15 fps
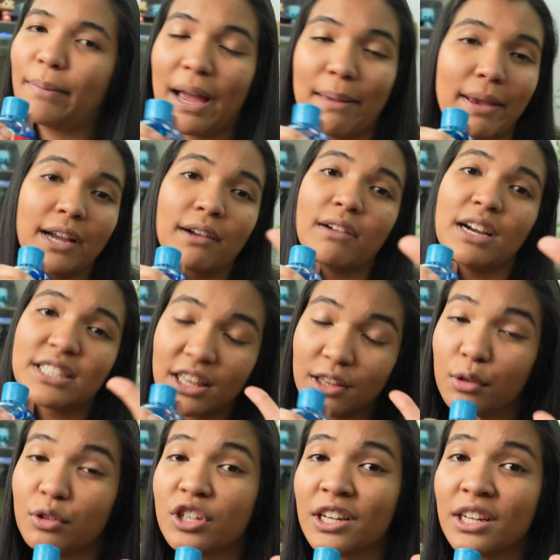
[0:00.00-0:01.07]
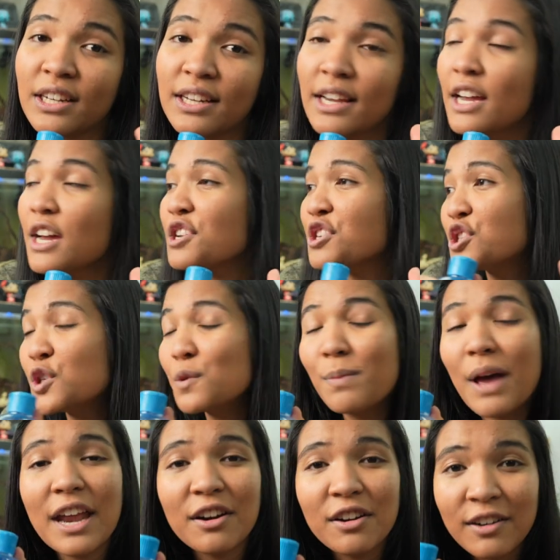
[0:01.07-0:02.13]
I make a resolution to do
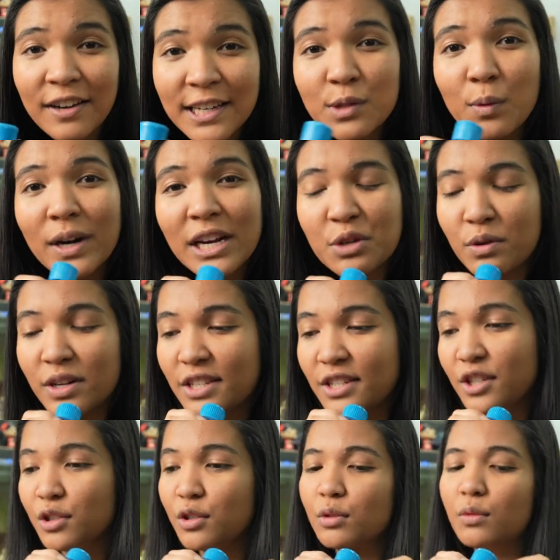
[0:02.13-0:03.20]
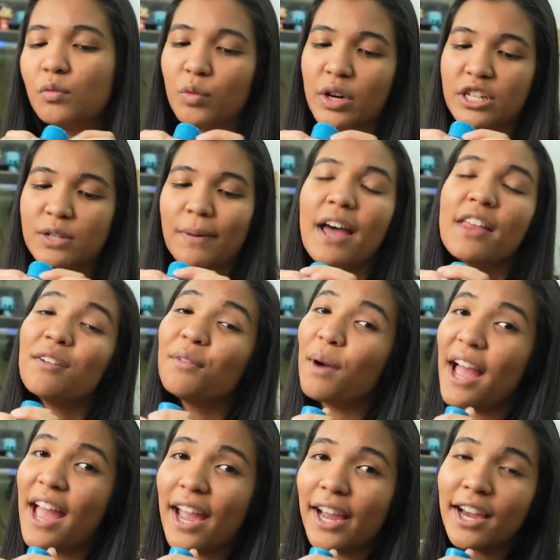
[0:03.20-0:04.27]
better in 2022, which, by the
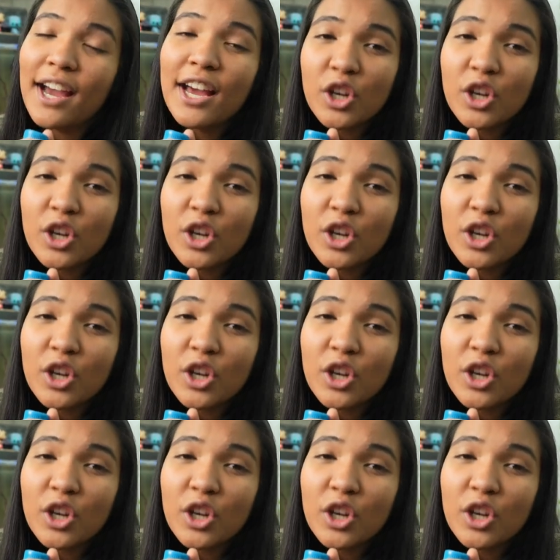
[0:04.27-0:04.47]
way,